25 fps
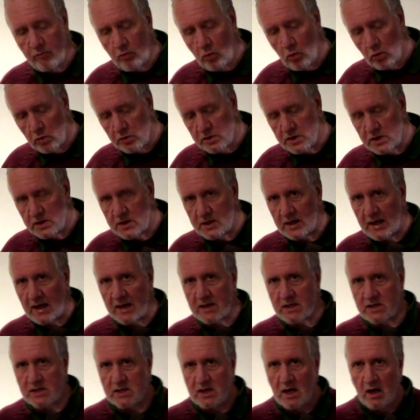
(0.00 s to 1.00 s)
water to get a
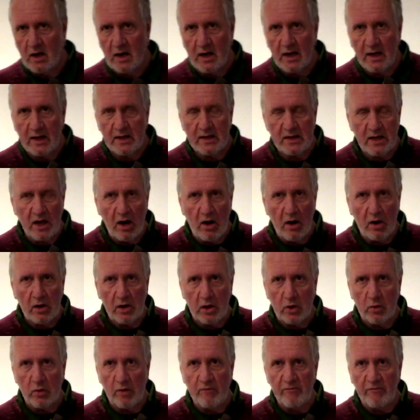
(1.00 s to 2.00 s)
slightly
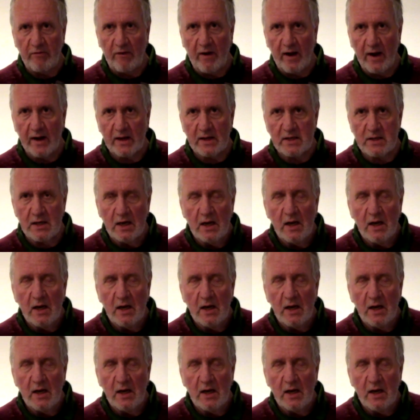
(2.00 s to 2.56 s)
darker effect.